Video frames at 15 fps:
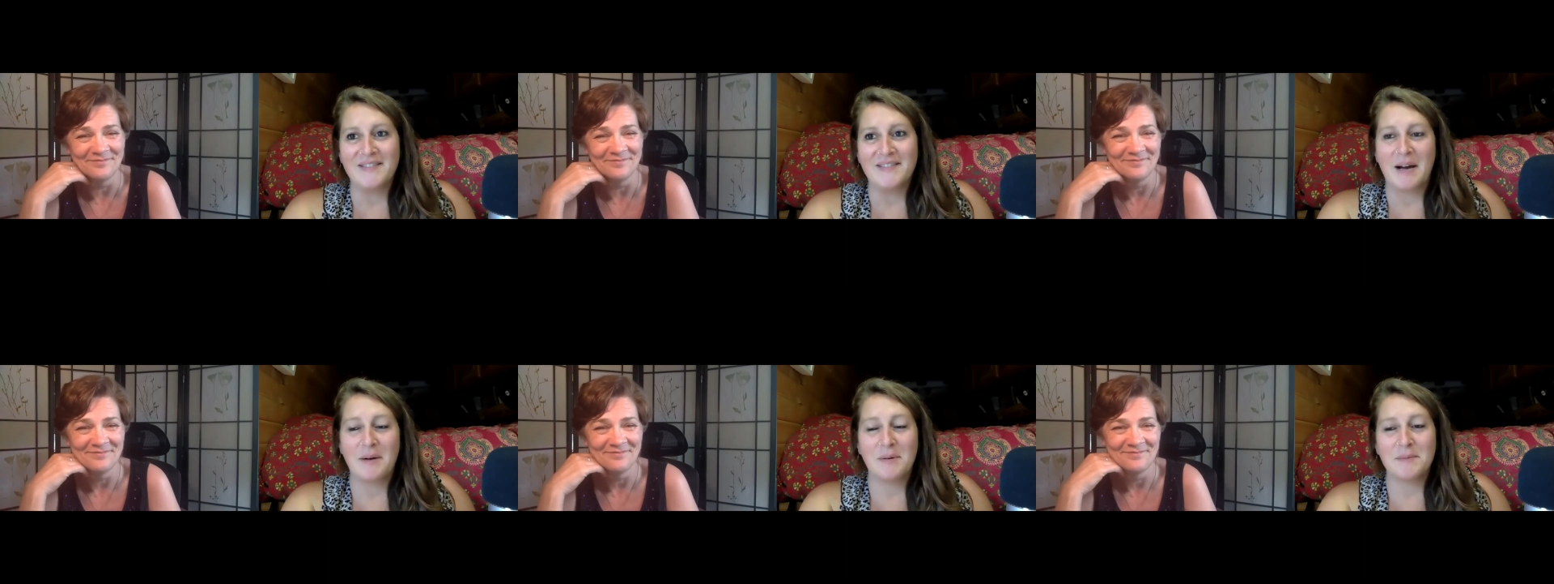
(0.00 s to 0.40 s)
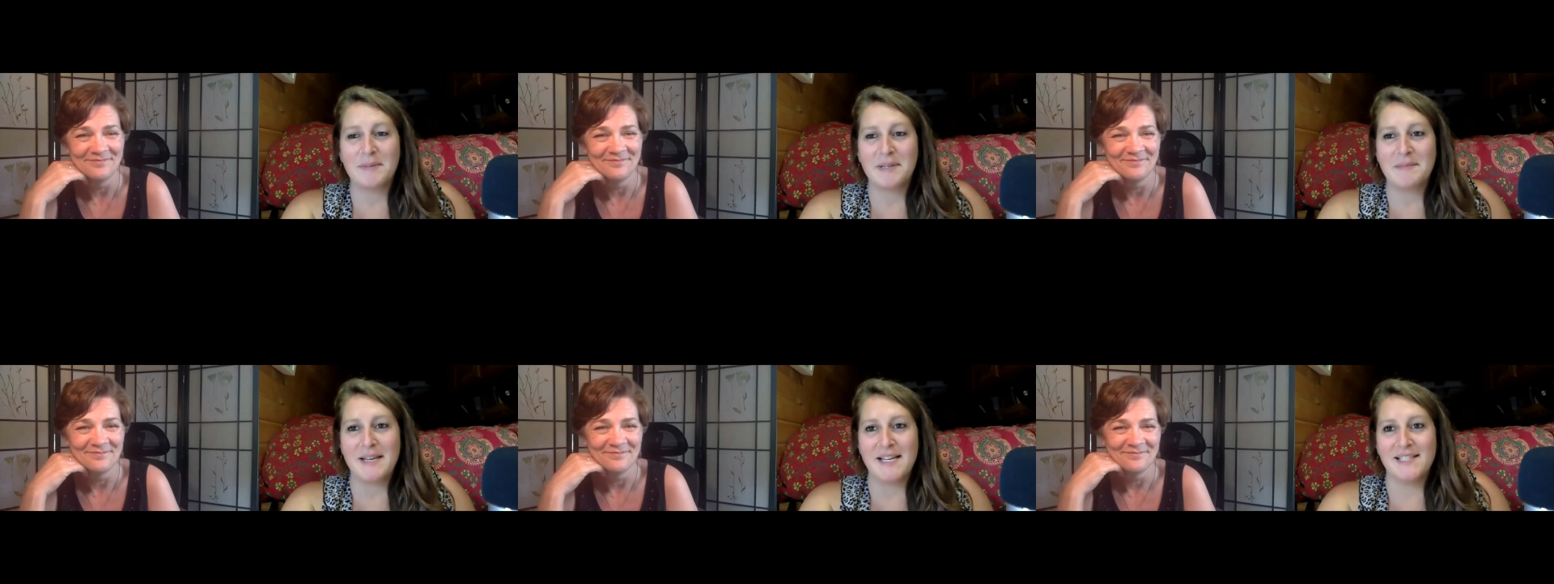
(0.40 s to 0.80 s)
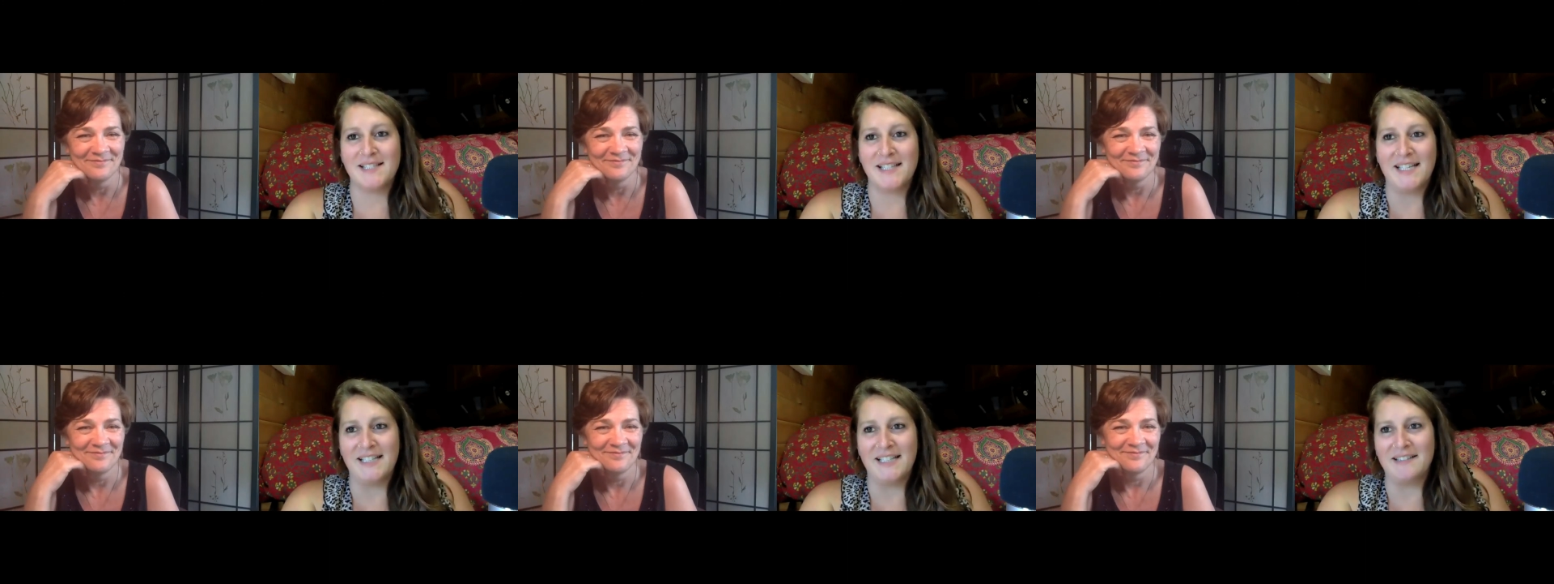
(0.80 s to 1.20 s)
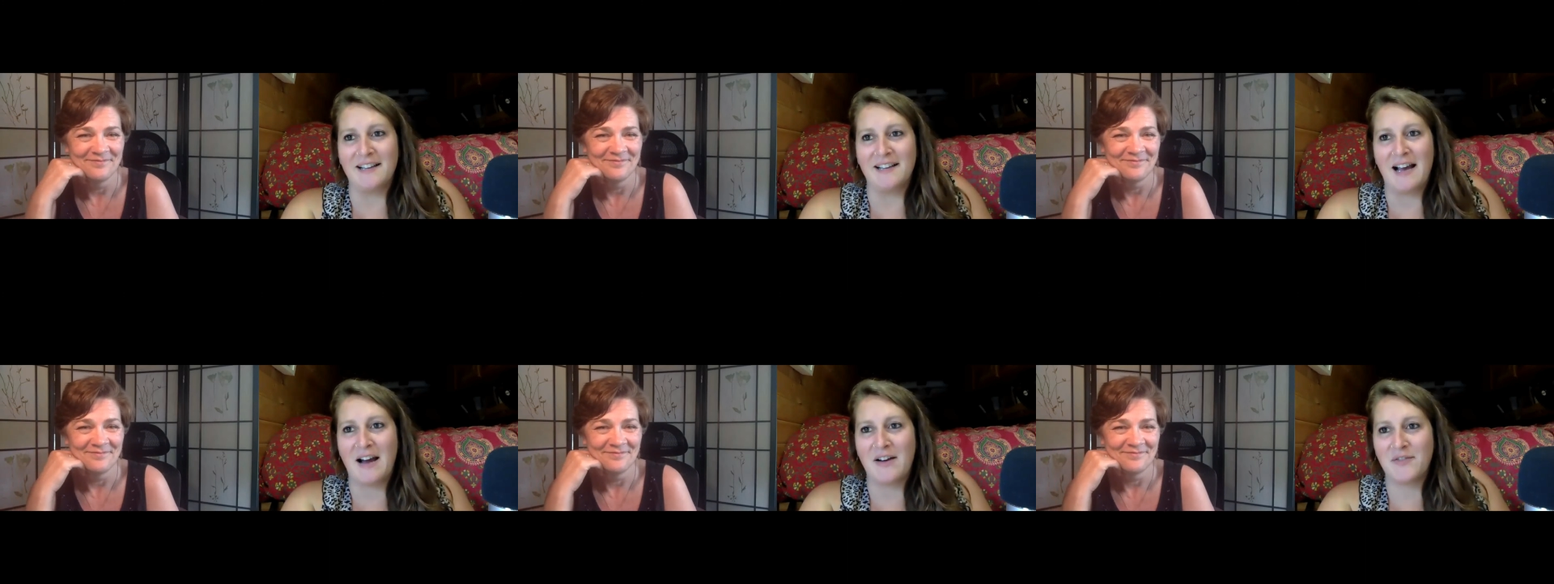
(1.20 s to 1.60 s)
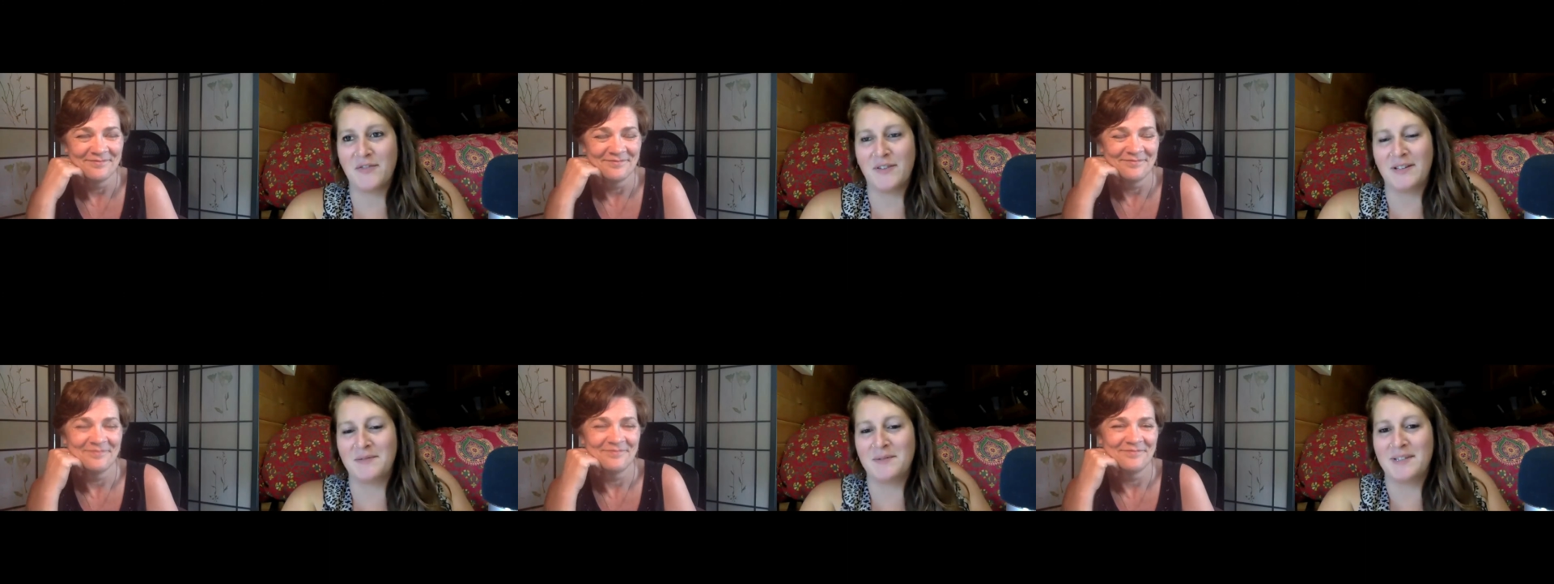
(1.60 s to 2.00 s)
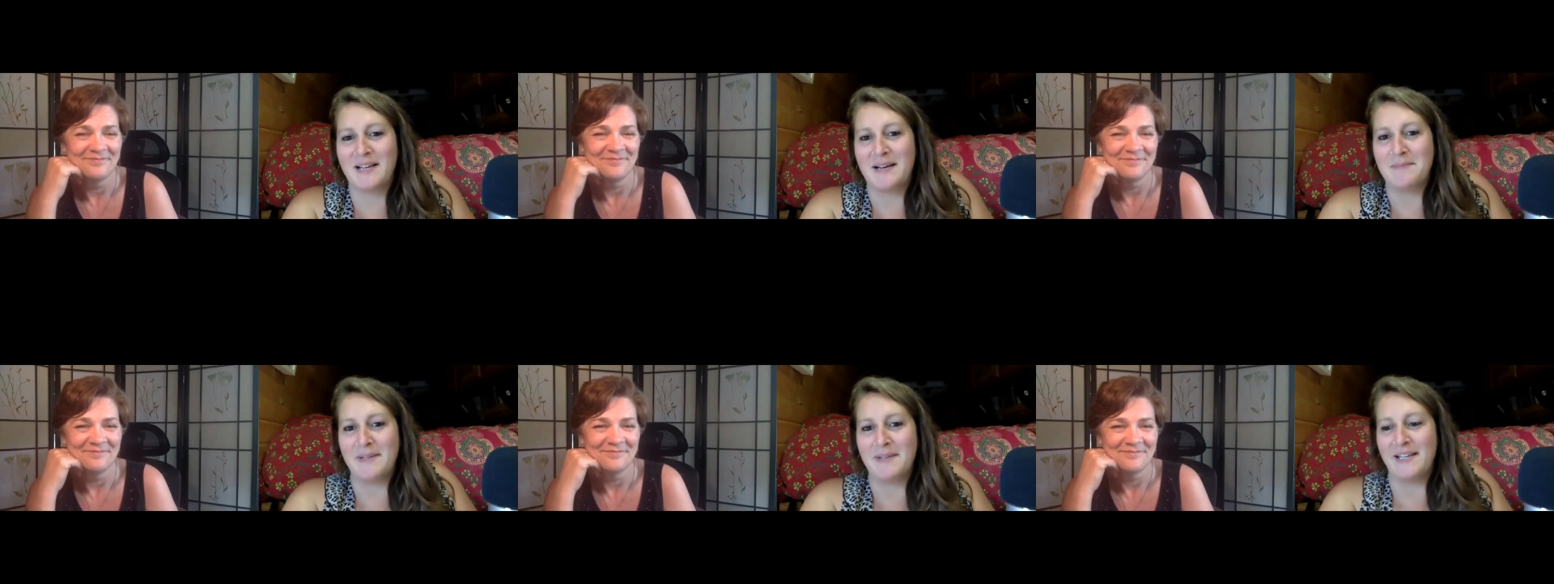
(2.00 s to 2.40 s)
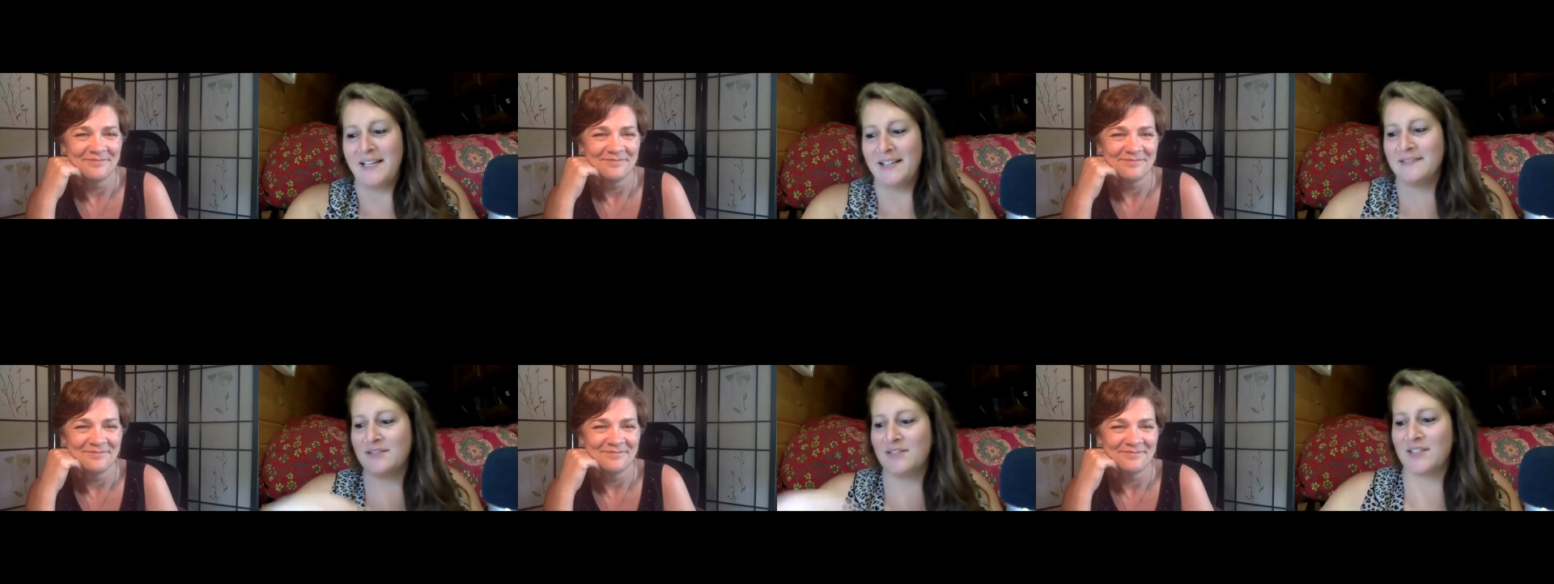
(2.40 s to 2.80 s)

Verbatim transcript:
Speaker 1: that would be amazing. How fun would that be?